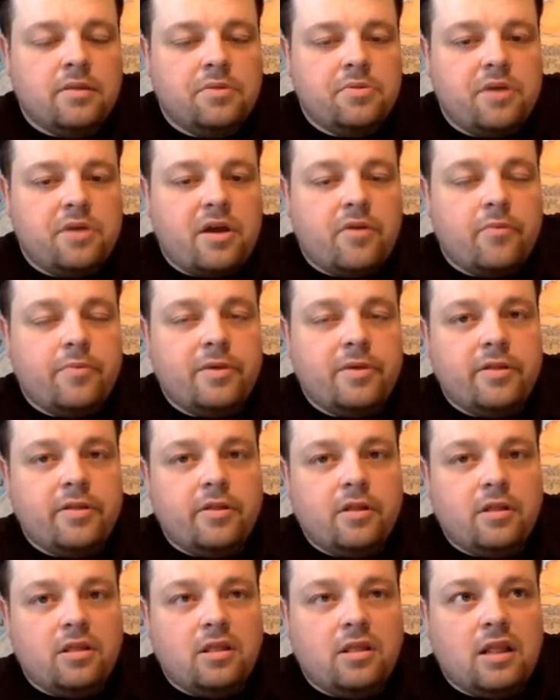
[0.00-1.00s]
That'll be the
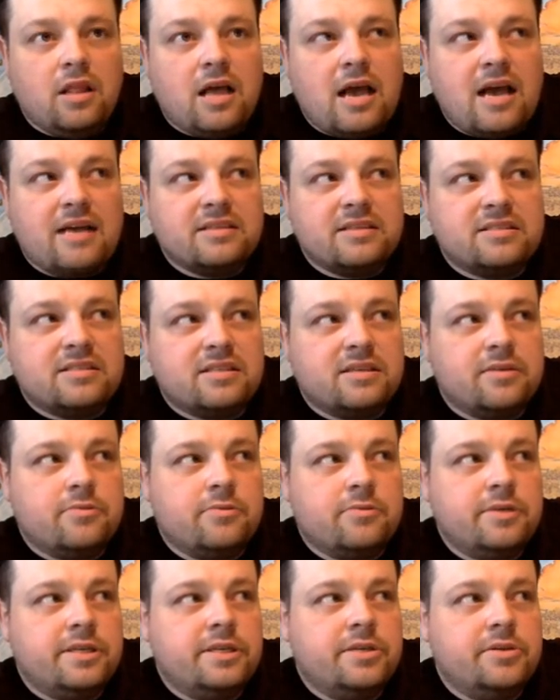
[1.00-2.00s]
last thing
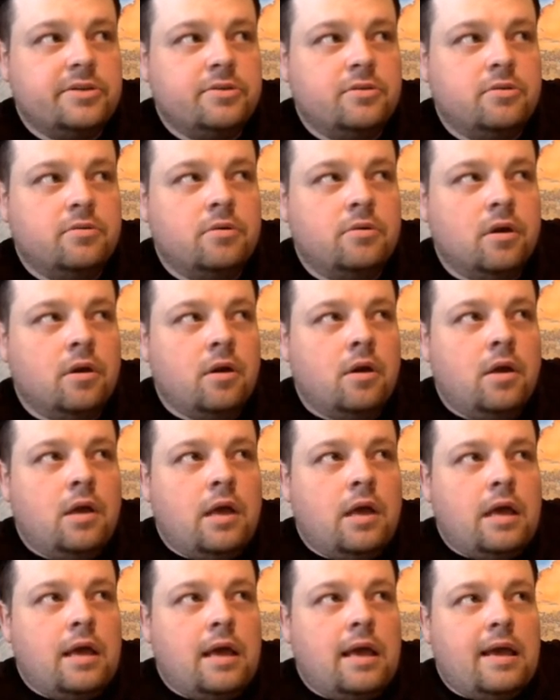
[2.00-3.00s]
we do,
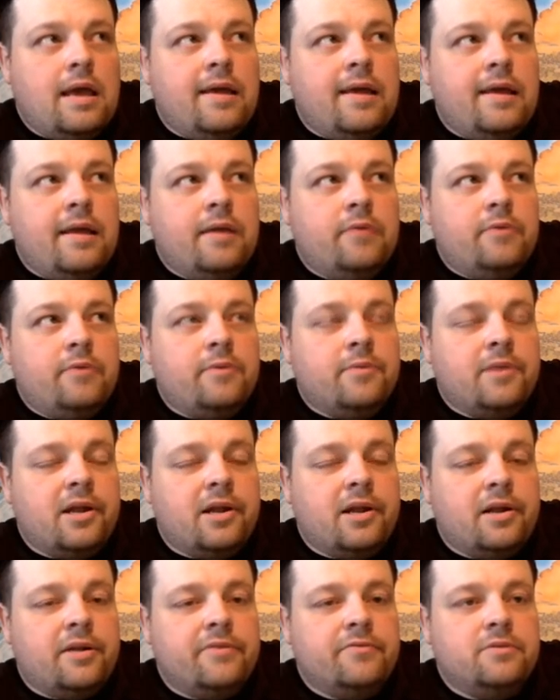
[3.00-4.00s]
and we might
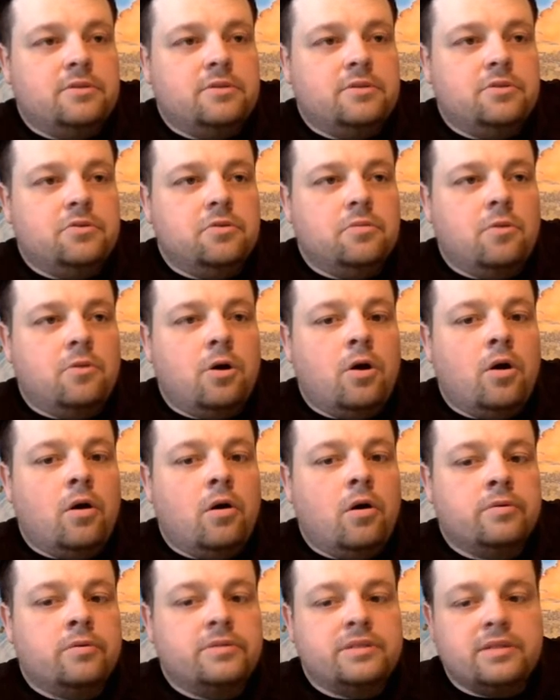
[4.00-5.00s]
not even do them
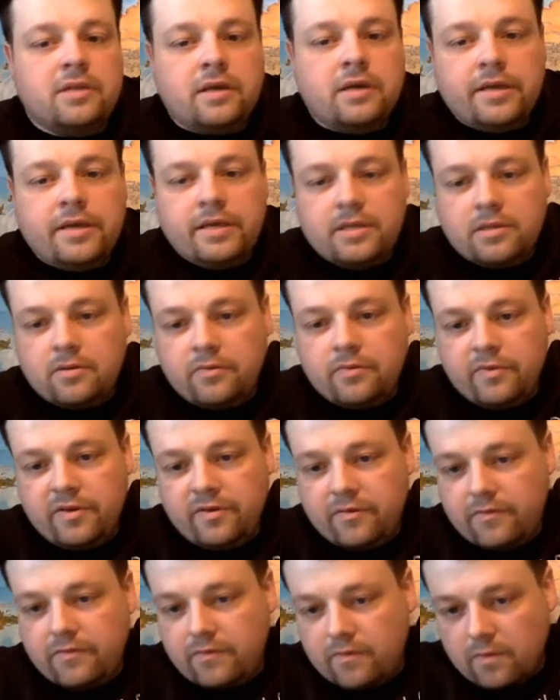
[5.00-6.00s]
all tonight.
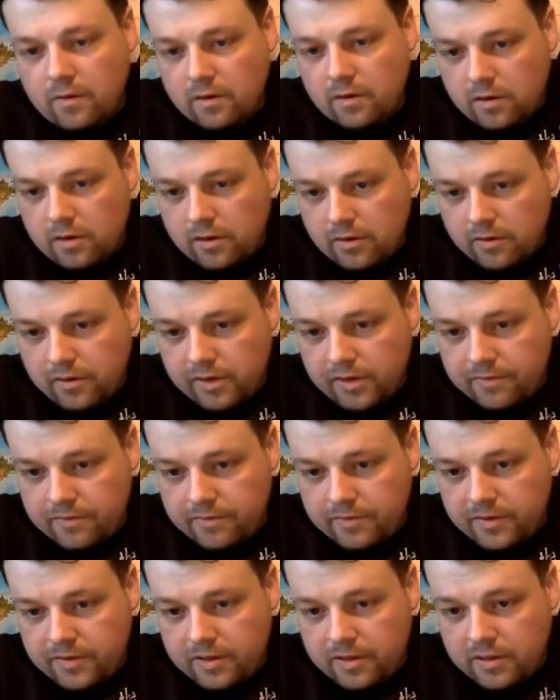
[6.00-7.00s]
We've already
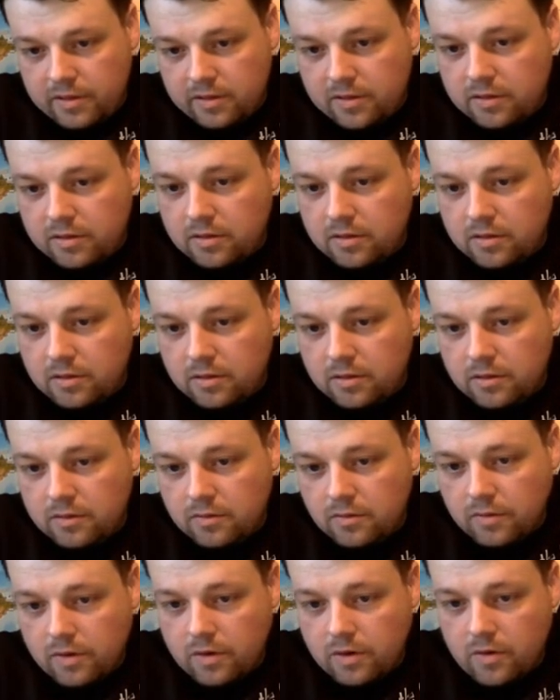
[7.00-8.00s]
been
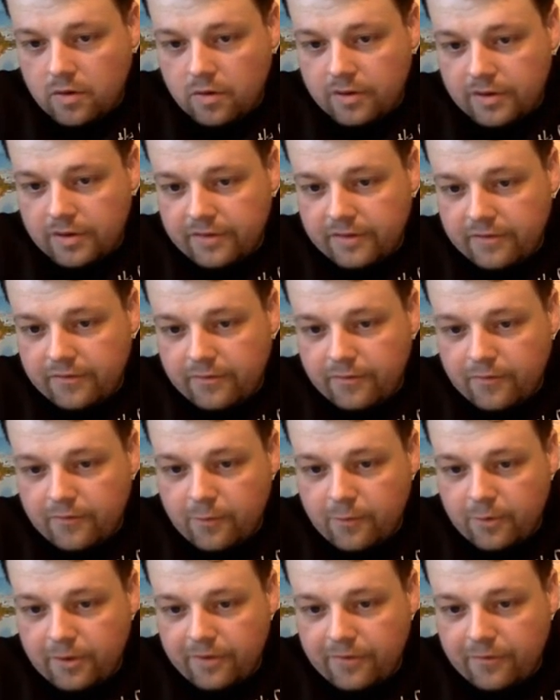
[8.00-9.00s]
recording for
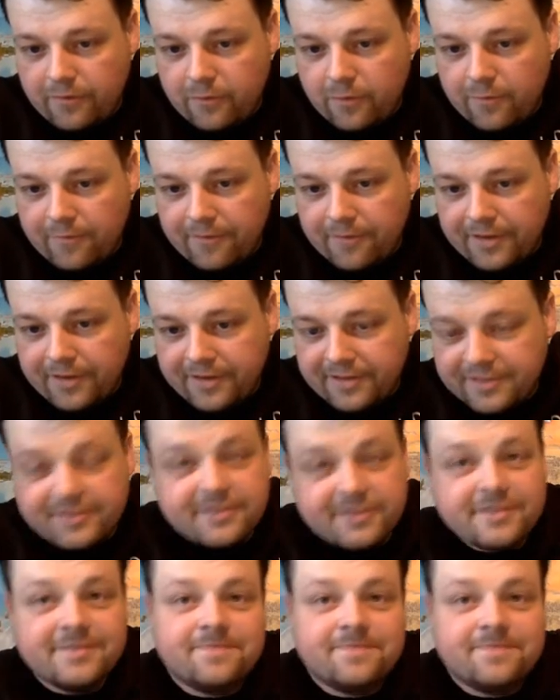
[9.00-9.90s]
44 minutes.